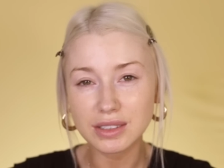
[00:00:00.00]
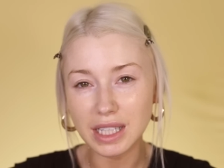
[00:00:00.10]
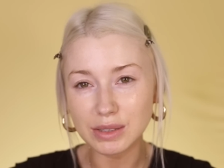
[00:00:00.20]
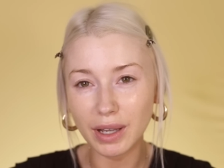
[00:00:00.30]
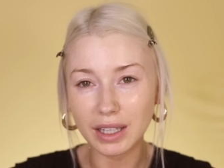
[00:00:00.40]
So
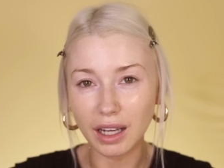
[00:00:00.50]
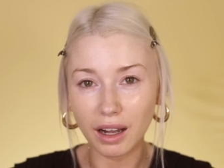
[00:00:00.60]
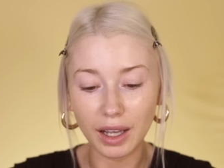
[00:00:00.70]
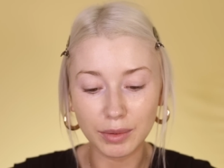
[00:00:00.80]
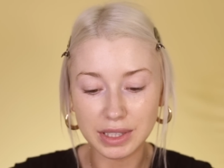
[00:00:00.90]
that's why I
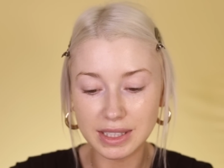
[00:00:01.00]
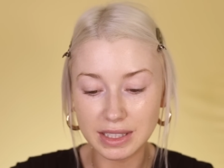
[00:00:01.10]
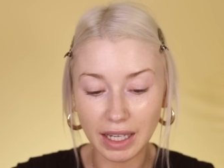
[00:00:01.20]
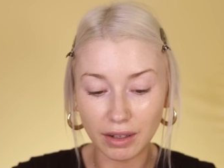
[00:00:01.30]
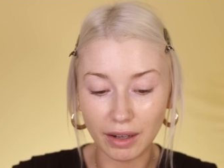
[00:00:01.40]
thought I would sit
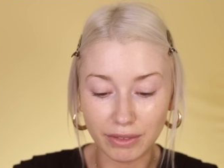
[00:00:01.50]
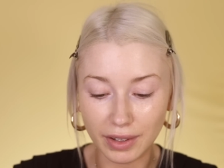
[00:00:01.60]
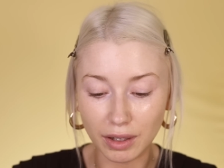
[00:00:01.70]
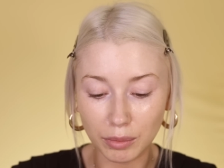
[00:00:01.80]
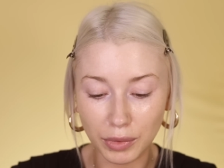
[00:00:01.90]
down and
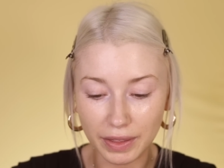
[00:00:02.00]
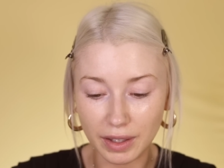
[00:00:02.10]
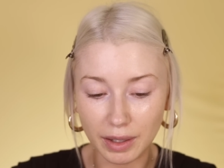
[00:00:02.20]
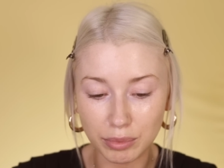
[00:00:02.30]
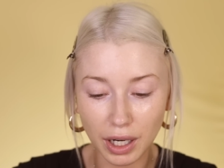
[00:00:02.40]
film with
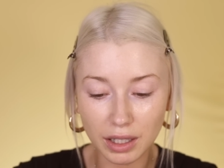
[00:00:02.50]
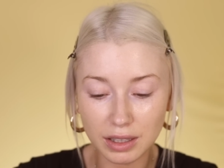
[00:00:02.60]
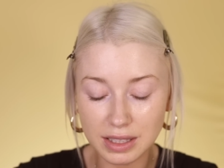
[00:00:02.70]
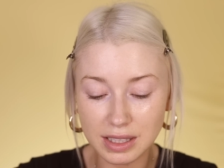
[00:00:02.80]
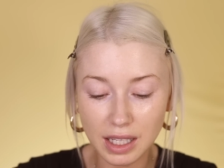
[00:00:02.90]
the
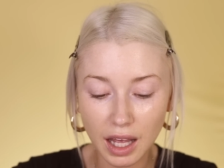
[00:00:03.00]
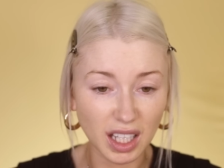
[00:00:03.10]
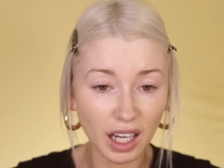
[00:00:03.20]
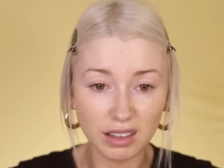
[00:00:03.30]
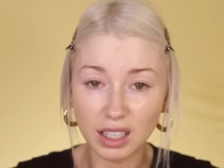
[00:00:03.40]
products.
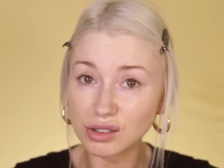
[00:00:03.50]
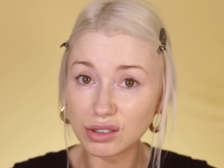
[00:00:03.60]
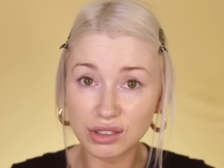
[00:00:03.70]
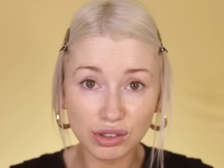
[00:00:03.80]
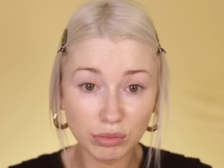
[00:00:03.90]
Yeah, let's
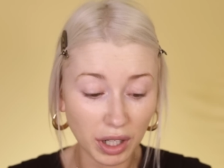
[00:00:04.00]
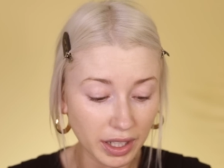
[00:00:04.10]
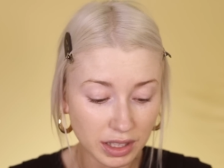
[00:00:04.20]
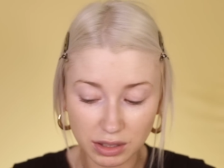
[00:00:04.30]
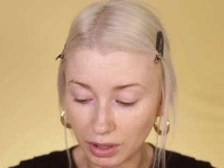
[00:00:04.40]
just jump
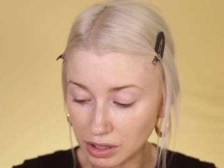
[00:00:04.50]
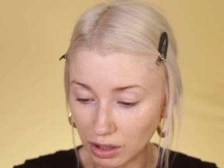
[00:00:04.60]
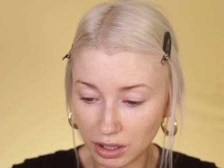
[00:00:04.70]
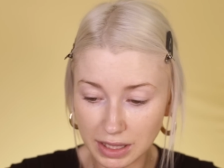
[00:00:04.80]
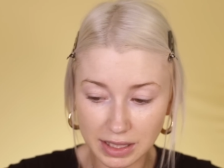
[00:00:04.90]
right into it. So
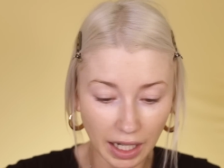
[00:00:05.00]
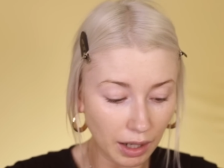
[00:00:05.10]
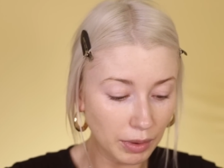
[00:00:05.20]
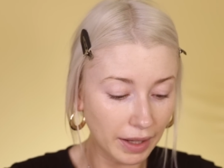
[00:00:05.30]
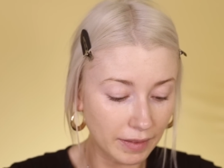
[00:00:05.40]
I'm going to
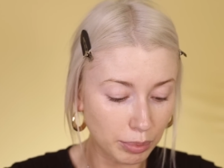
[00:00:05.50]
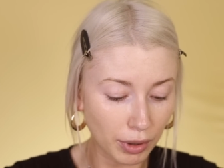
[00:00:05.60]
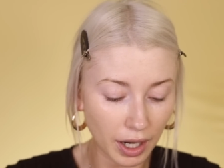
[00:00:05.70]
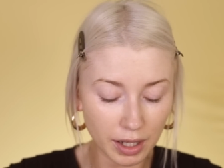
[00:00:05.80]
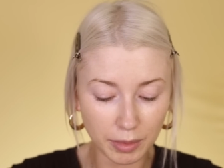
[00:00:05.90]
start with the
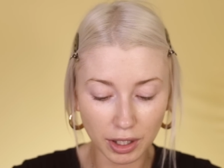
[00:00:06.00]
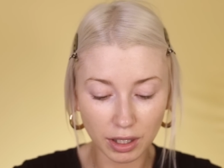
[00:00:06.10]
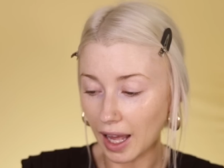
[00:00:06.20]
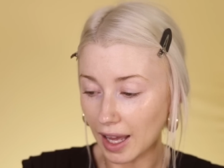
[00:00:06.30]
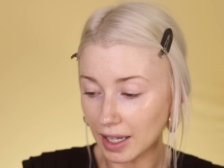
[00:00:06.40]
primer,
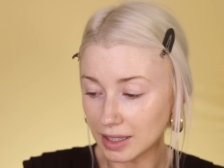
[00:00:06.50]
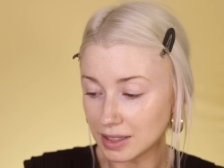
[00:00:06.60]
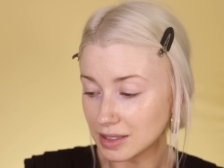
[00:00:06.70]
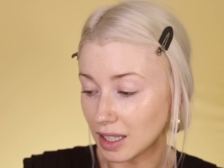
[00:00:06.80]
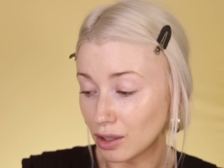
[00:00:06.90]

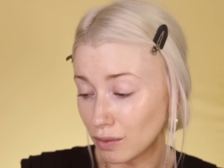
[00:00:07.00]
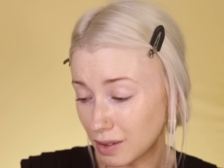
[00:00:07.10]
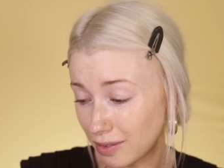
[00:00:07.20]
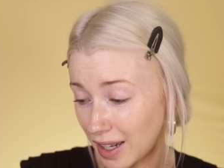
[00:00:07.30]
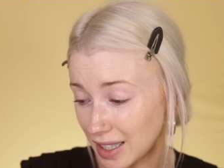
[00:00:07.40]
and I love
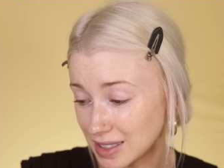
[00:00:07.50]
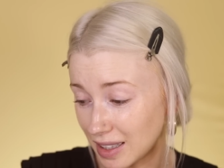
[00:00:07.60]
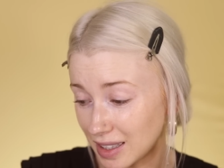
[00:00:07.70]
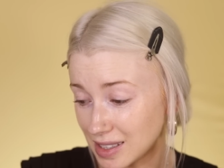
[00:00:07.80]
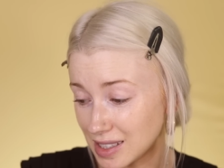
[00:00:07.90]
the fact
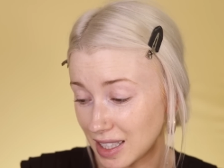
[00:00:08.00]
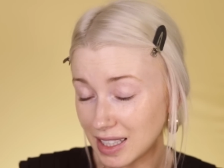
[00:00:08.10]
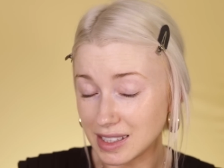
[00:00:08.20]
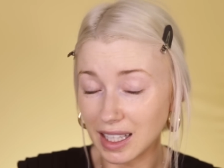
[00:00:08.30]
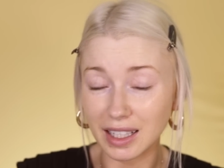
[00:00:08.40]
that this
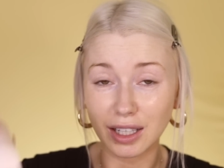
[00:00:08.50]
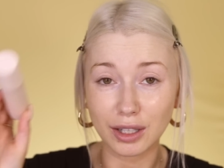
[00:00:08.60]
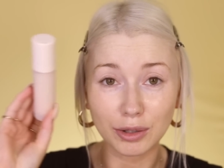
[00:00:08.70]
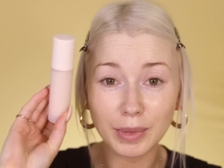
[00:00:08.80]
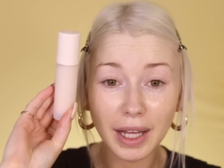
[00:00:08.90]
is an
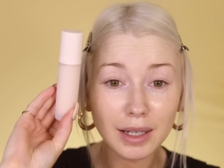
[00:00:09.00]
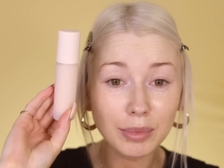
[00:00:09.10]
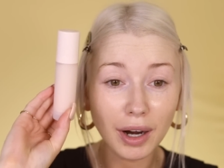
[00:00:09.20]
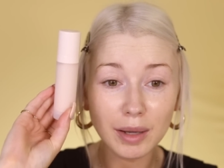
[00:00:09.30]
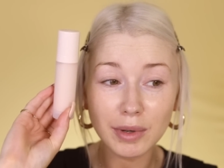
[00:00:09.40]
illuminating
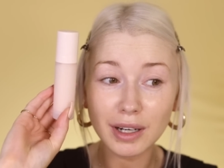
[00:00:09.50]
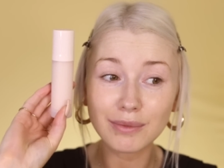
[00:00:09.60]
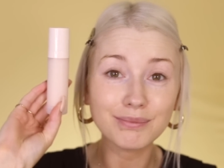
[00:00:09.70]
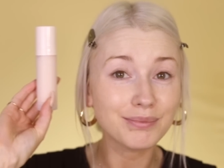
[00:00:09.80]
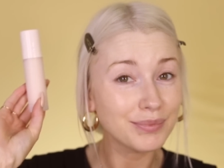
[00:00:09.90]
primer.
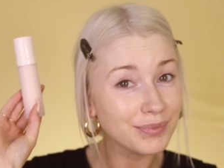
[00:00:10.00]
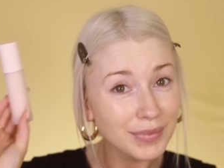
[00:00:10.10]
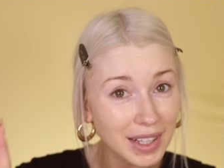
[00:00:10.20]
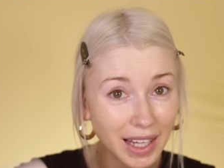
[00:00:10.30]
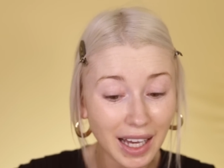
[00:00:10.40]

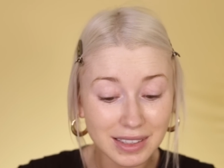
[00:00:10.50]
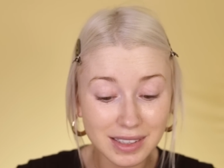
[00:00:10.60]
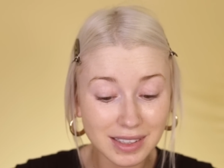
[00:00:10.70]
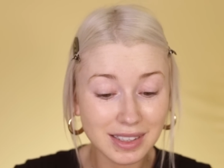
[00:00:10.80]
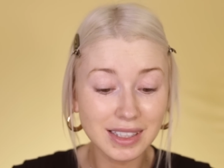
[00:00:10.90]

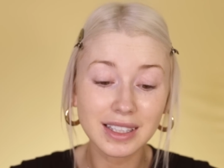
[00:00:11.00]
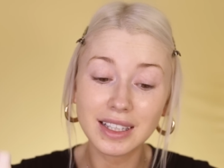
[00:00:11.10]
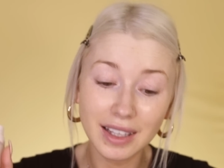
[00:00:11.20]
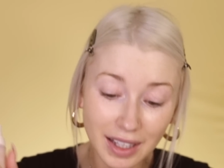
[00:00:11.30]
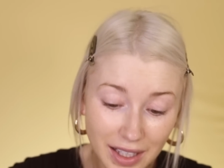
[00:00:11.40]
Yes,
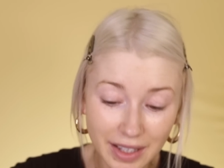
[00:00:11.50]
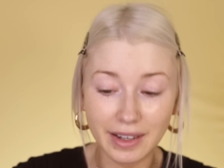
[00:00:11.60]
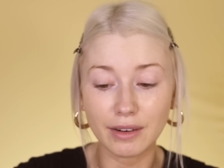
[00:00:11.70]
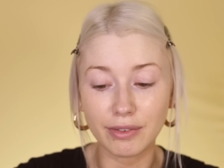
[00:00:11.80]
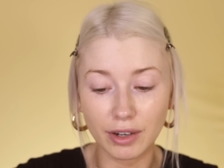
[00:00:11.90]

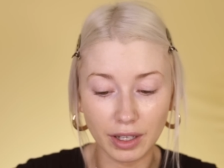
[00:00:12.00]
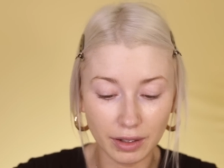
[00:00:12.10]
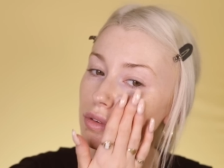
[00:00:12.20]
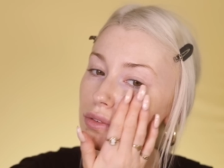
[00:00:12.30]
here for it.